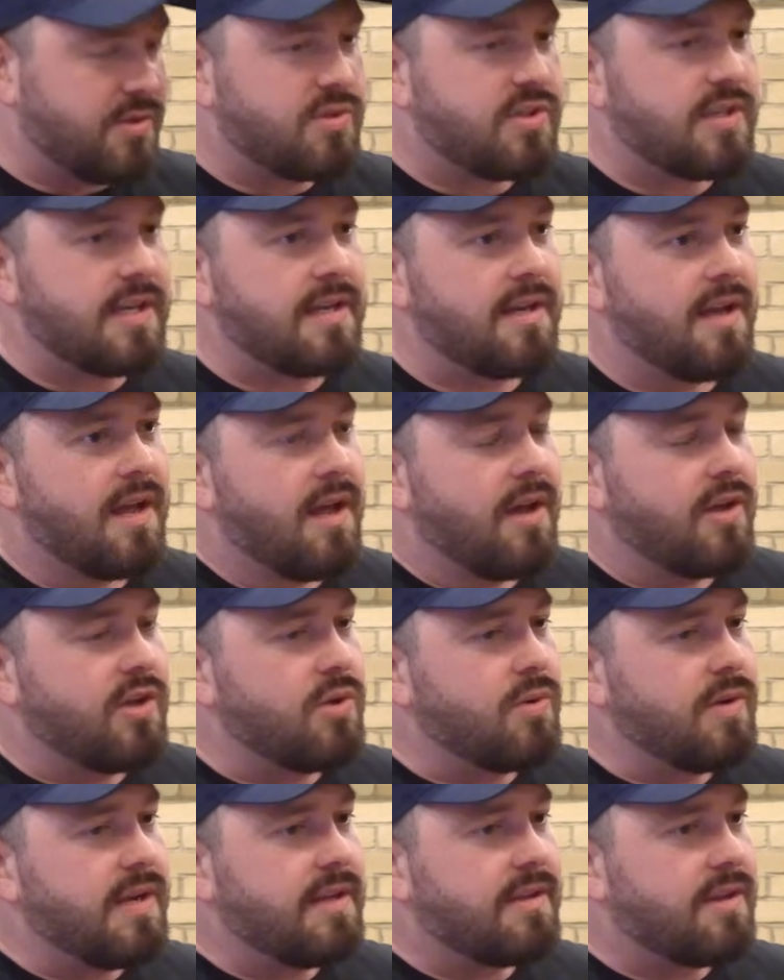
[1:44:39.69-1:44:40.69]
You see,
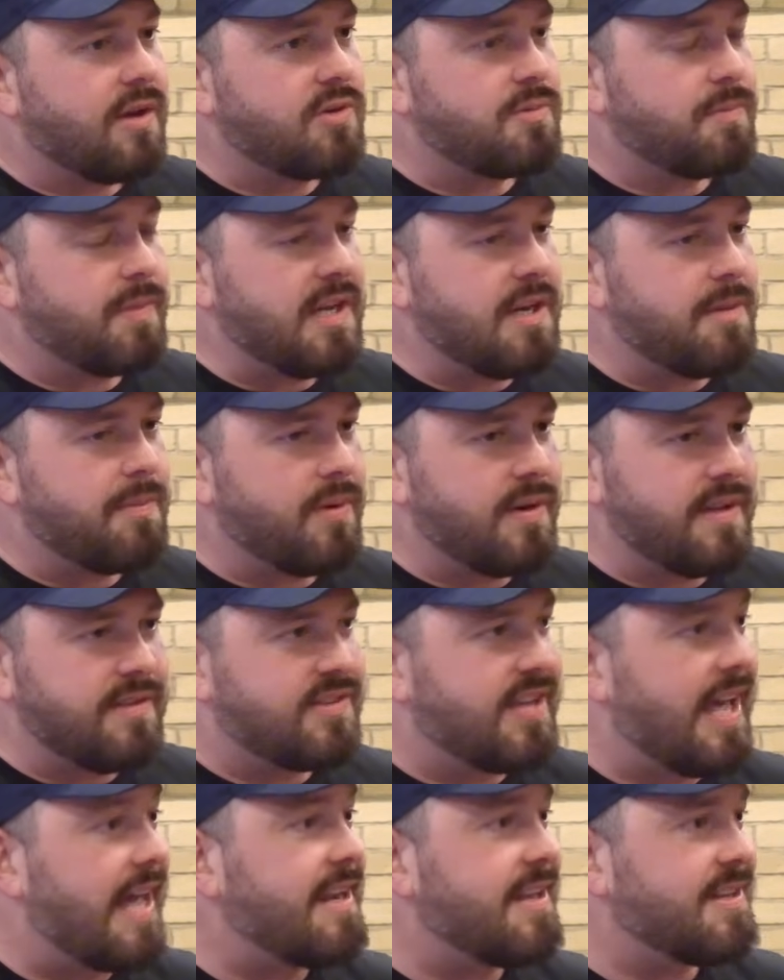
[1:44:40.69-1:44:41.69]
you need those people.
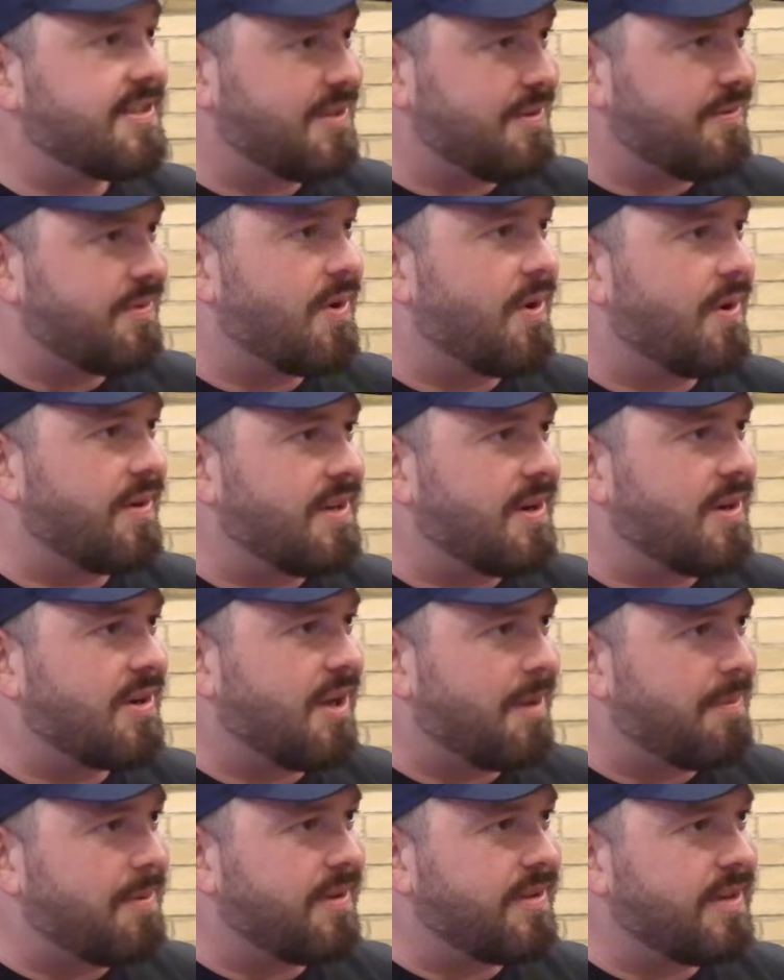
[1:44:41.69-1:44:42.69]
In tennis, you've got a
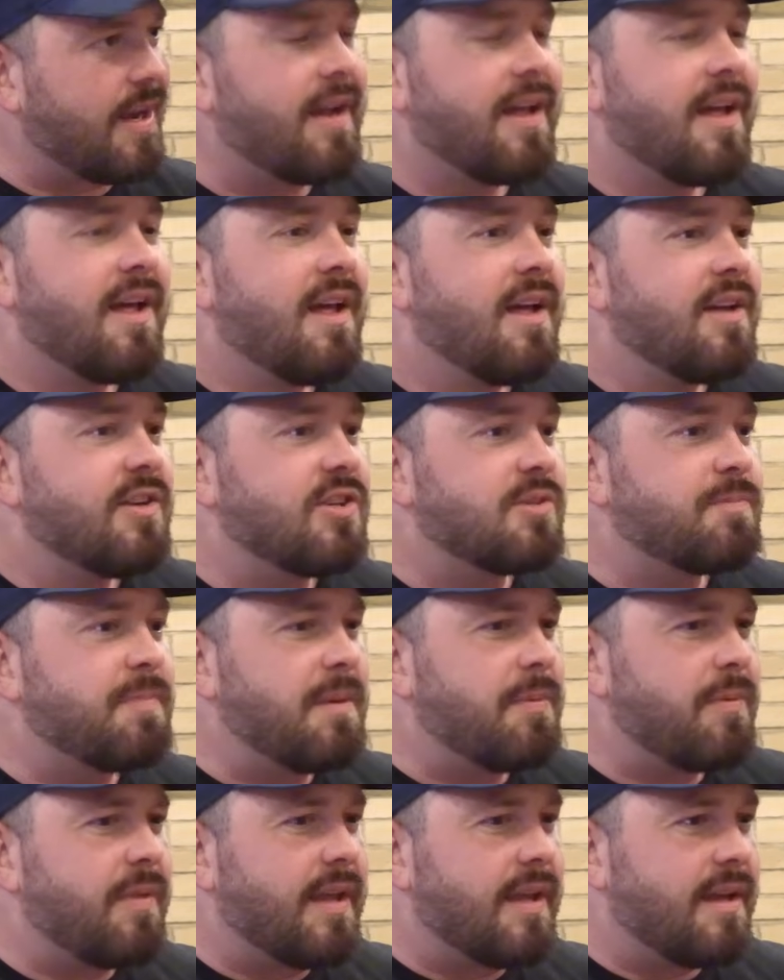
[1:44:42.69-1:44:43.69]
couple, just
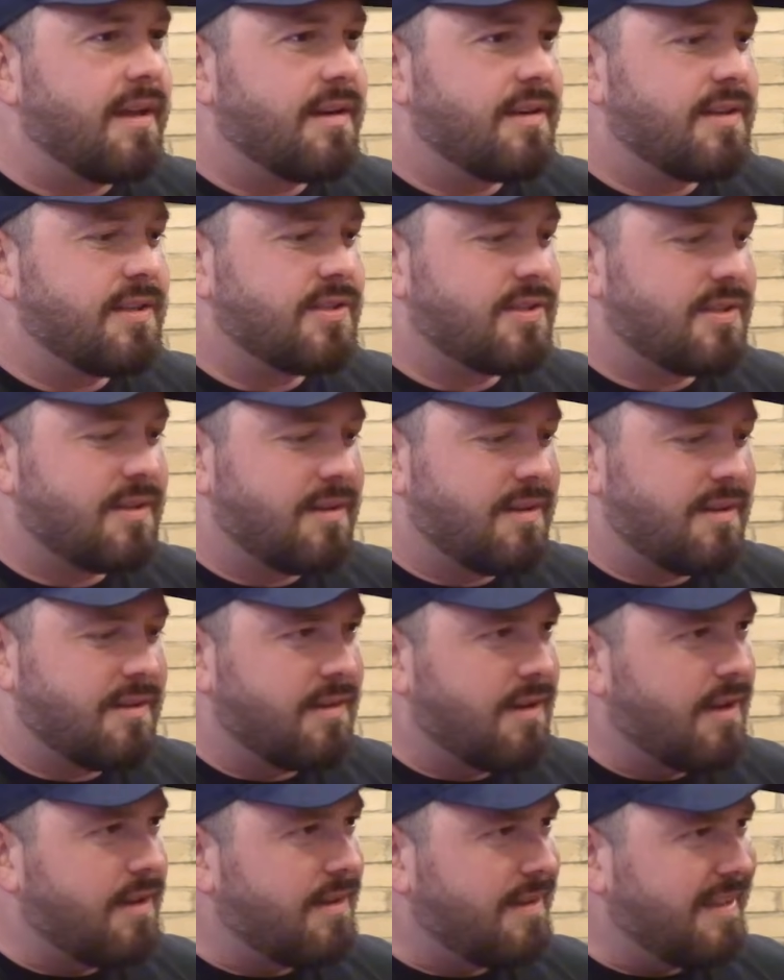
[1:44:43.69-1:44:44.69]
people that just
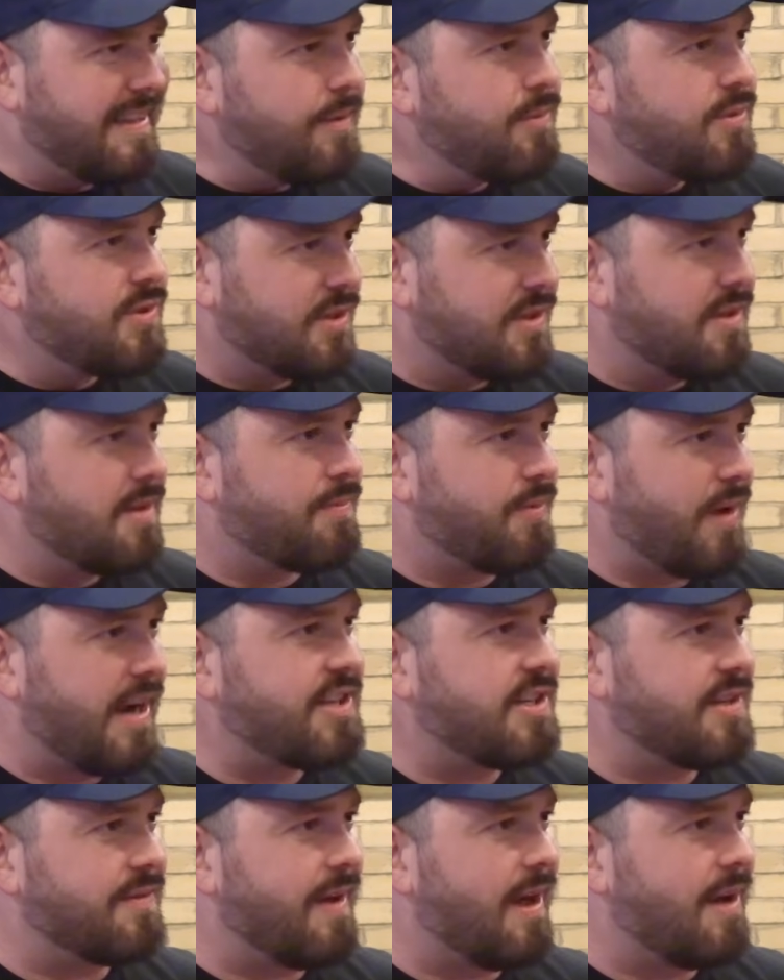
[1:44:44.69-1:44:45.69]
loosen the
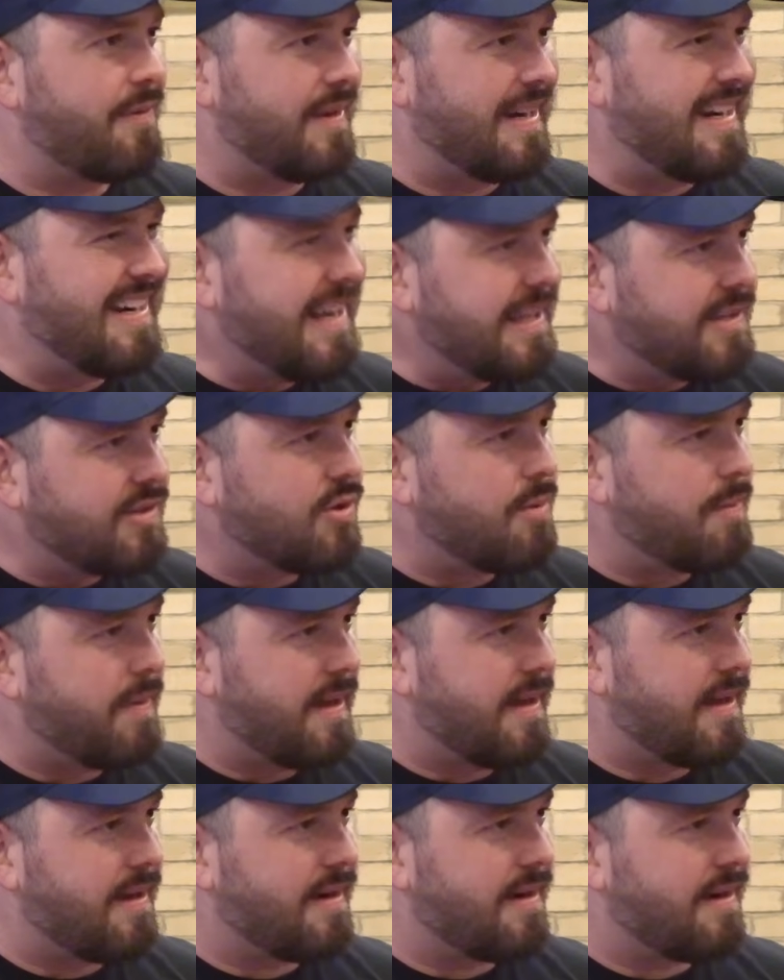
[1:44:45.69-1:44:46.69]
pressure valve a little
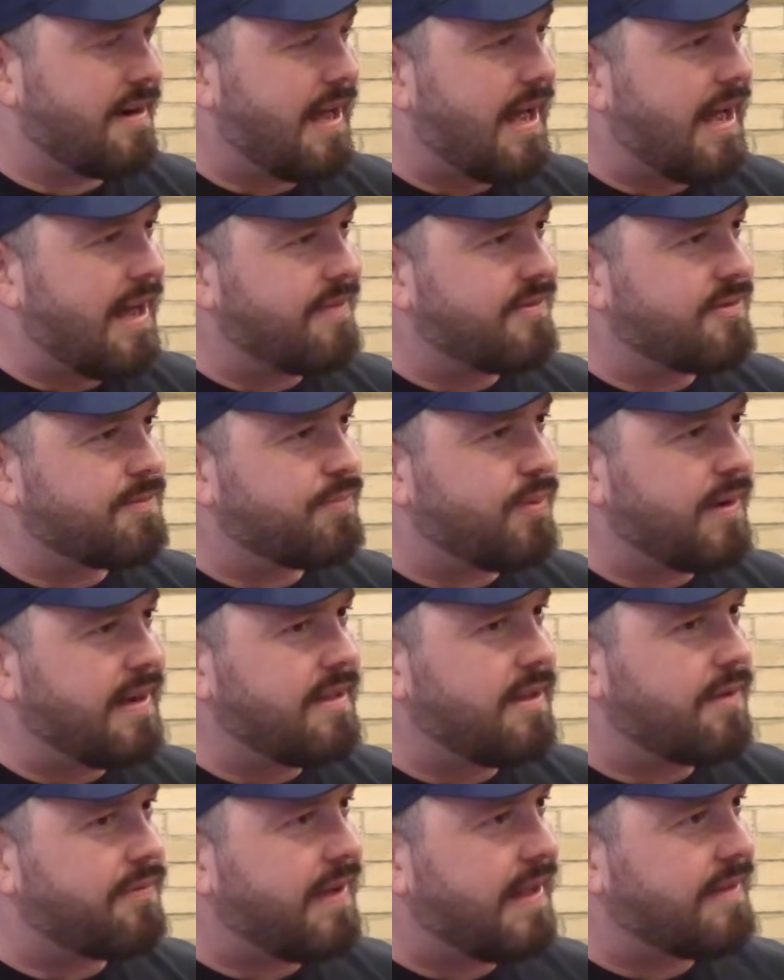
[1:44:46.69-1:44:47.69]
bit, and
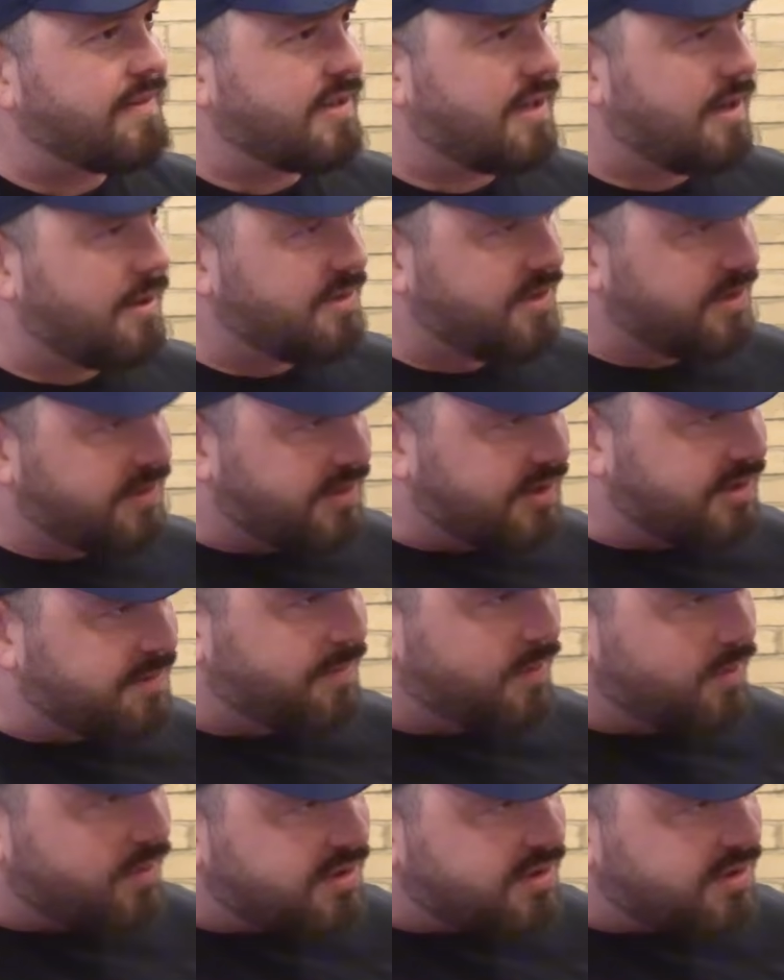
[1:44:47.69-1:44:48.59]
bring the fans closer to the sport